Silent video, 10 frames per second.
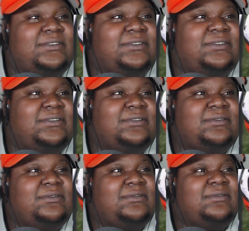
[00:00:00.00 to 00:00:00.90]

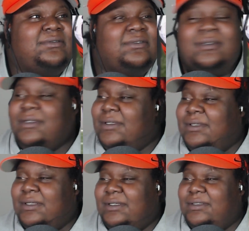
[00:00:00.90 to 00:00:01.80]

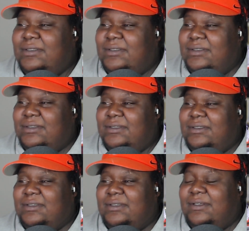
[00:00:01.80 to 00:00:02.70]

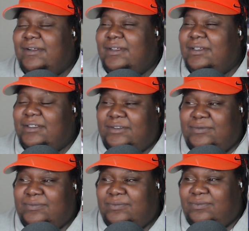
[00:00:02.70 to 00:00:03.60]

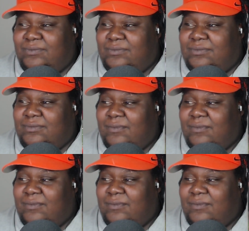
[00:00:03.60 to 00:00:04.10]
Nothing is said.